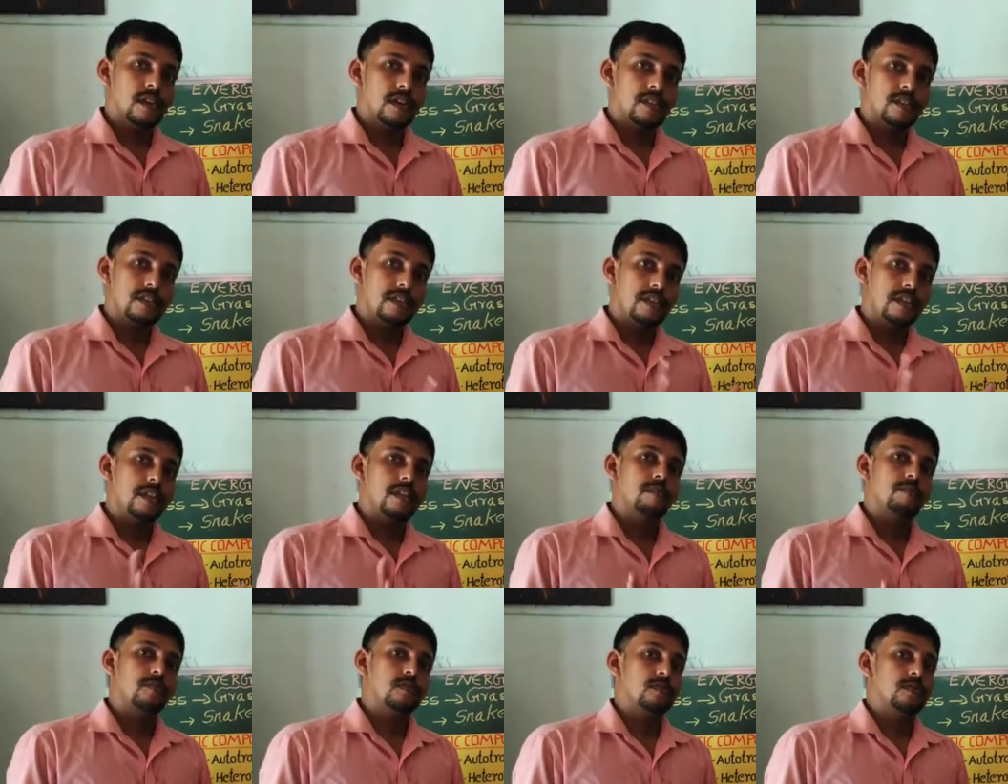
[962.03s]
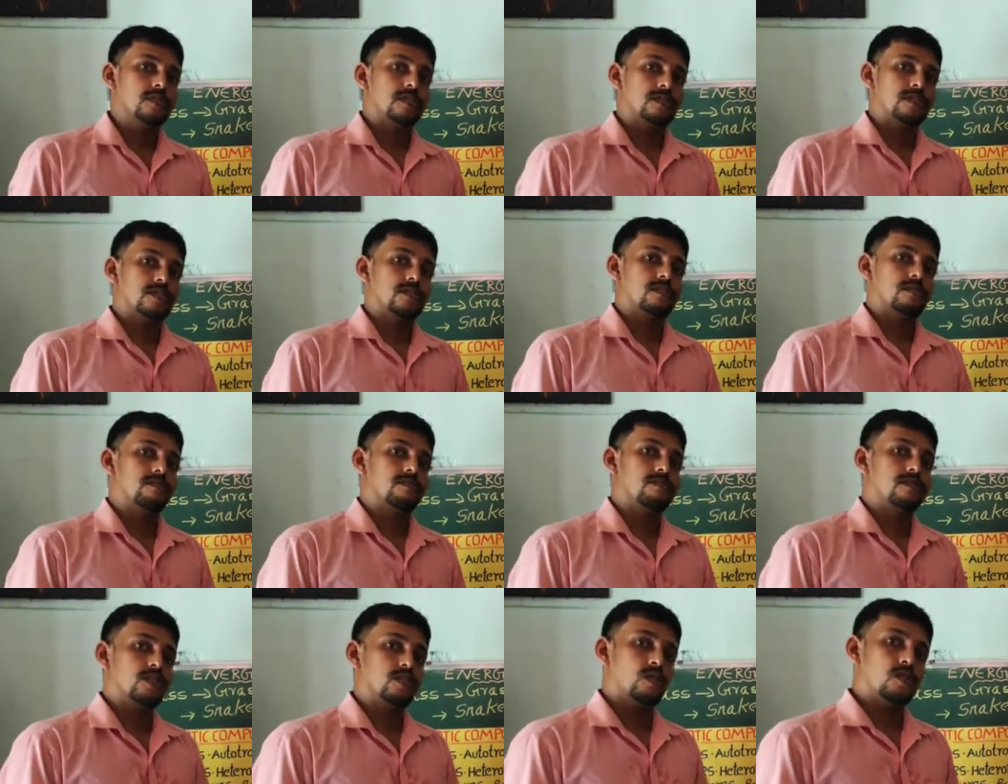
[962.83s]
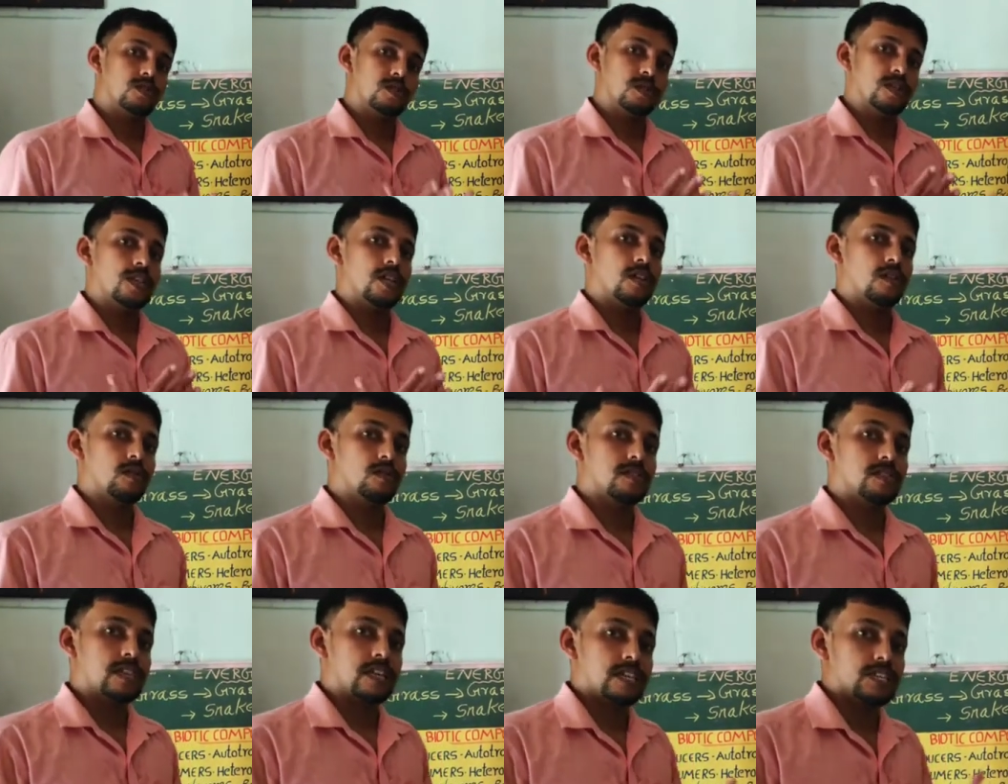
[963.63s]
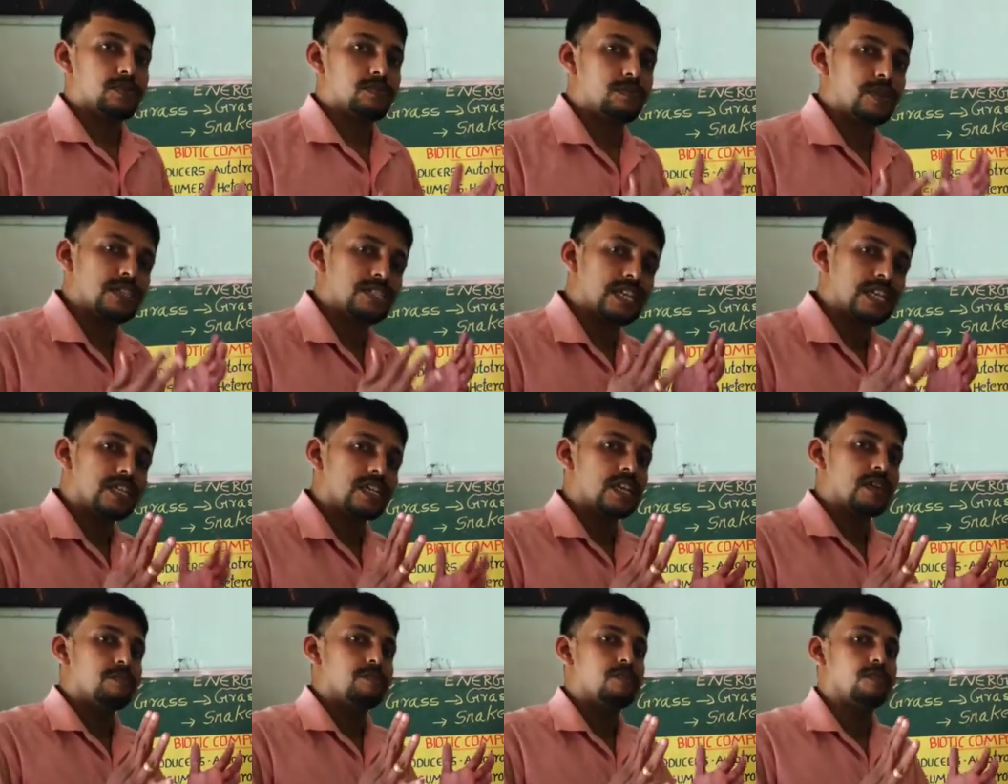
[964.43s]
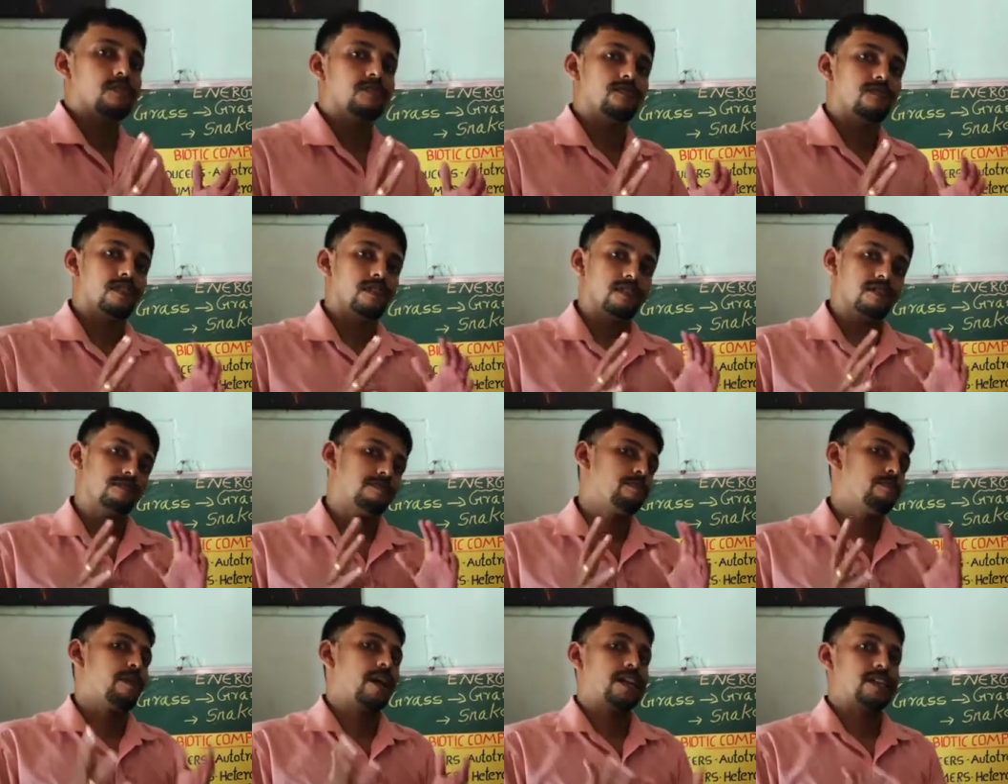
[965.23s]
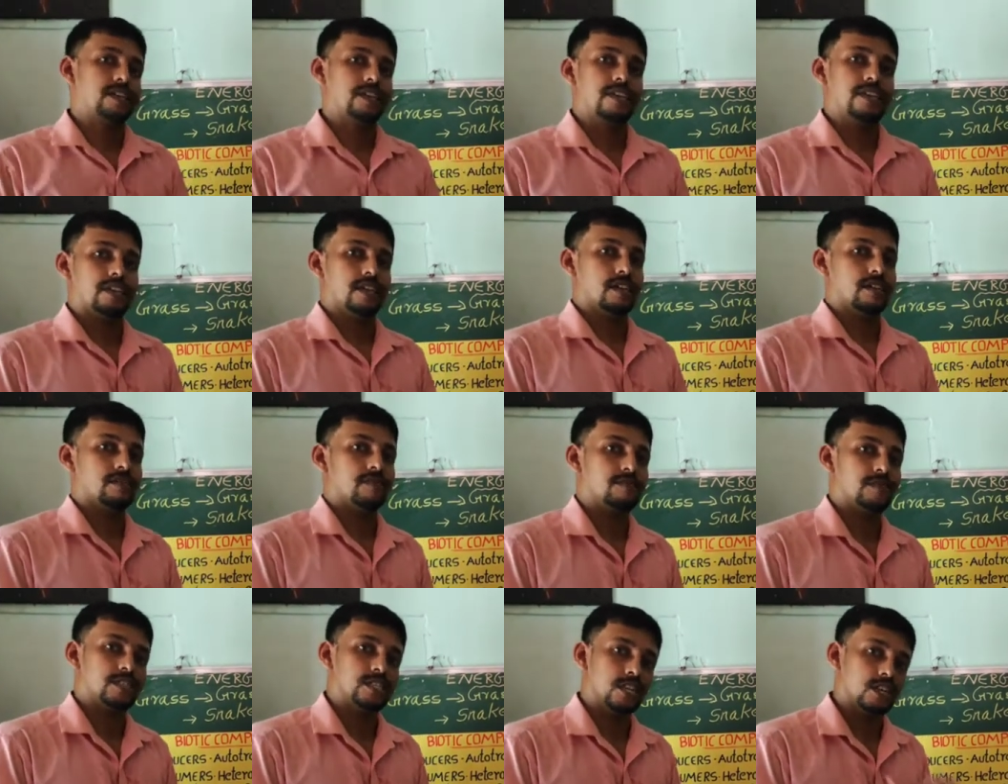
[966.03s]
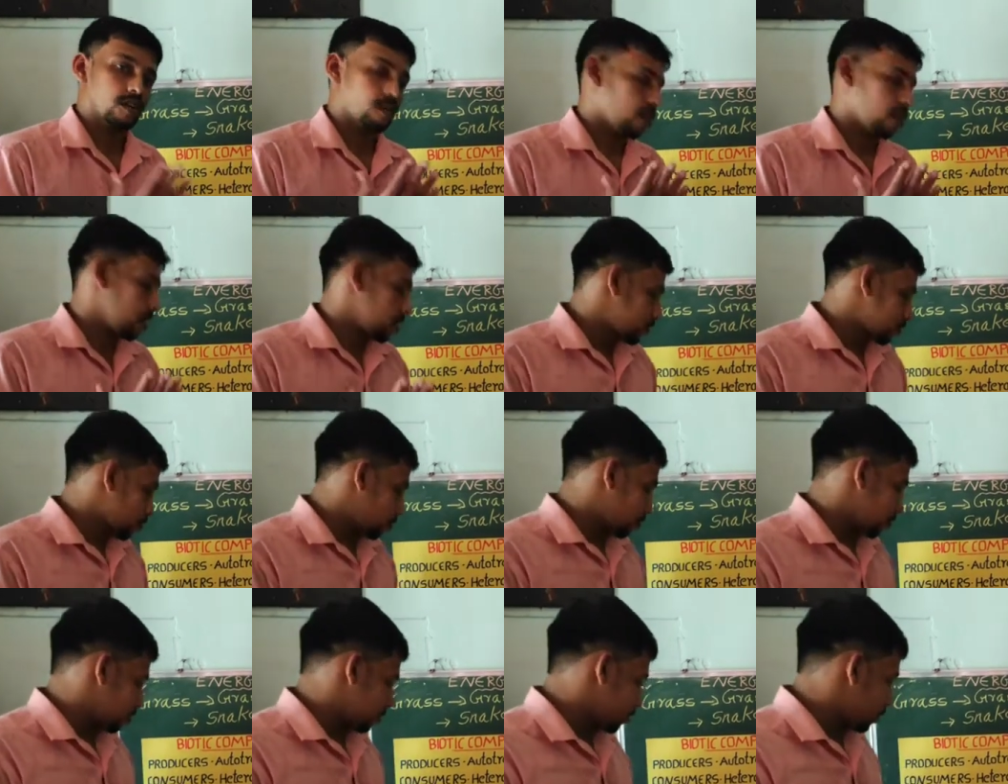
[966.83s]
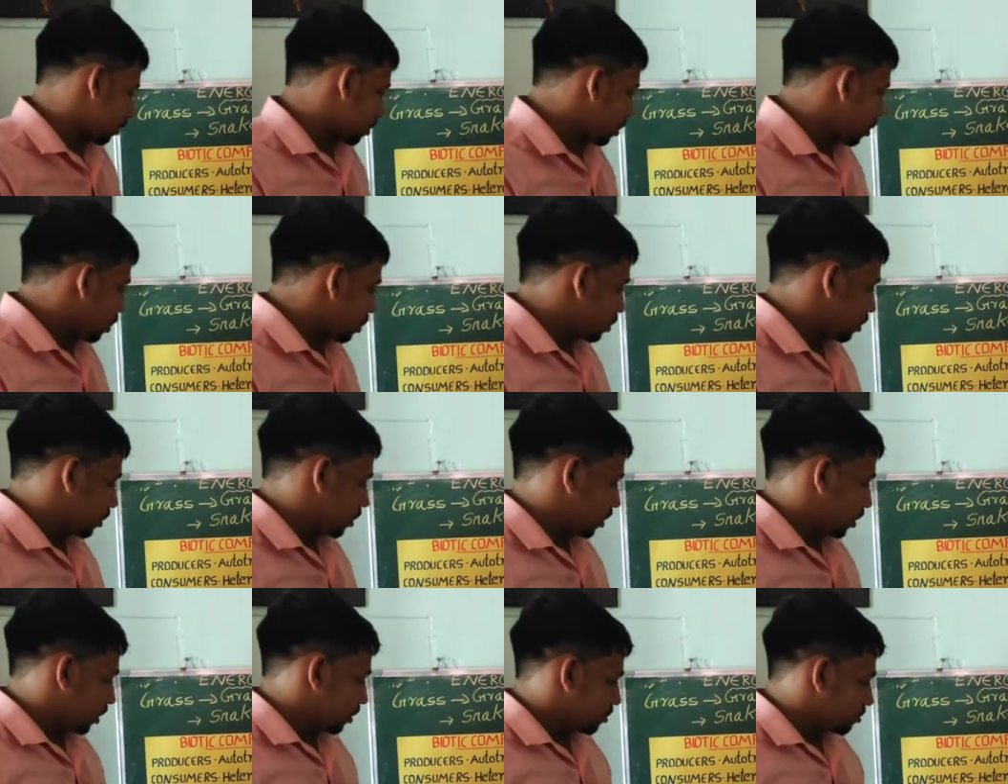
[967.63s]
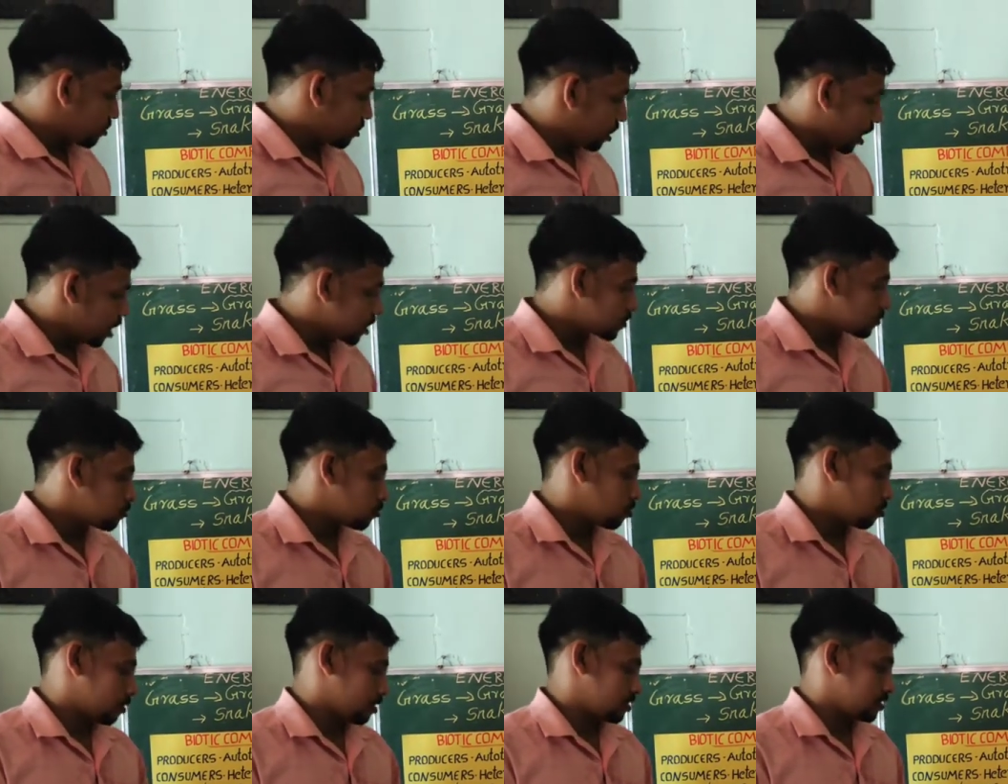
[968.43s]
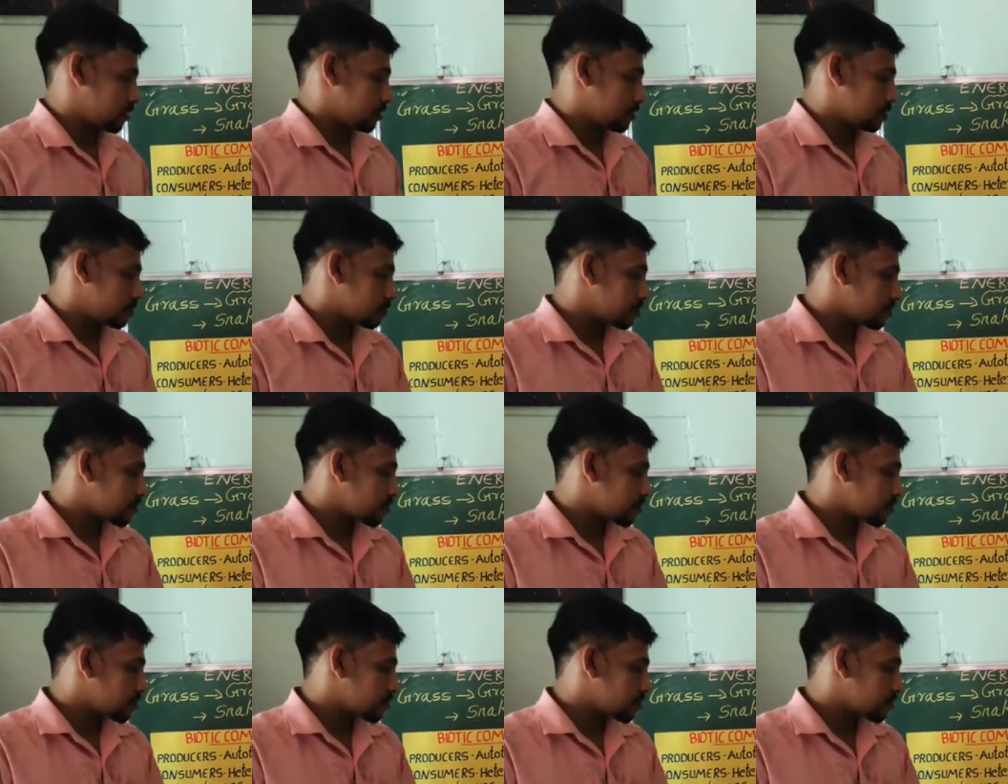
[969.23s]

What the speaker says: The decomposers, which also includes a special type of bacteria, which are known as what? The transformers.